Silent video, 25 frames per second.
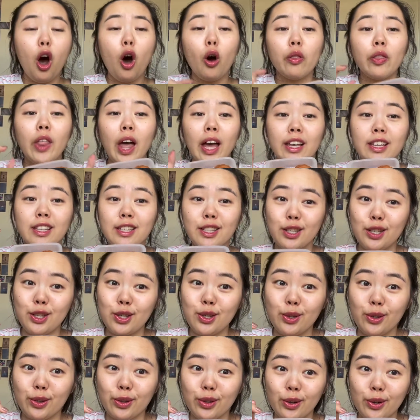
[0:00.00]
That is
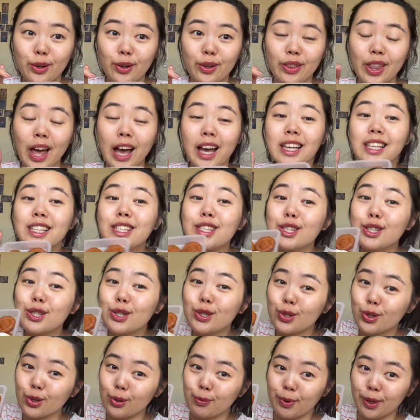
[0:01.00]
cute though. That is
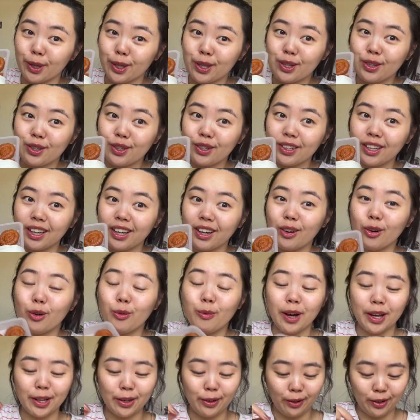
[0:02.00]
super cute. Oh
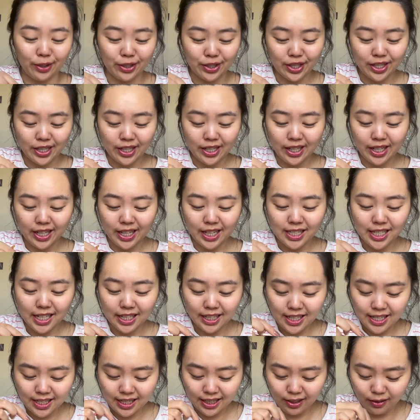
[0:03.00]
my gosh. It's like
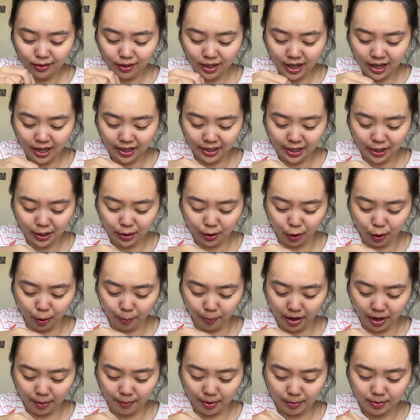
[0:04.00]
this little honeycomb.
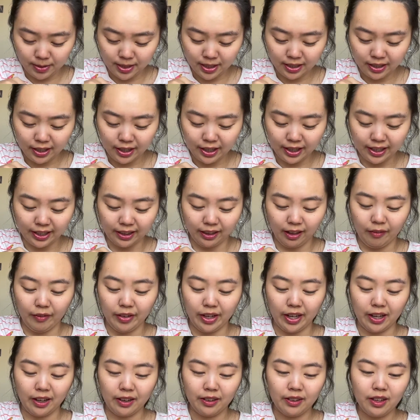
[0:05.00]
I'm absolutely
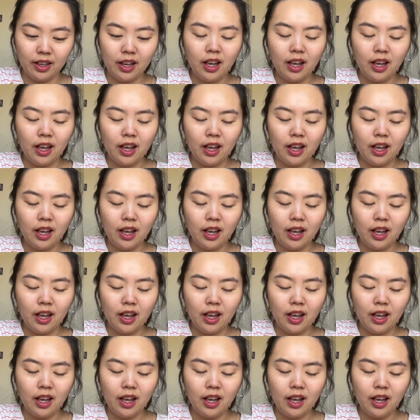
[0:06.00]
loving it.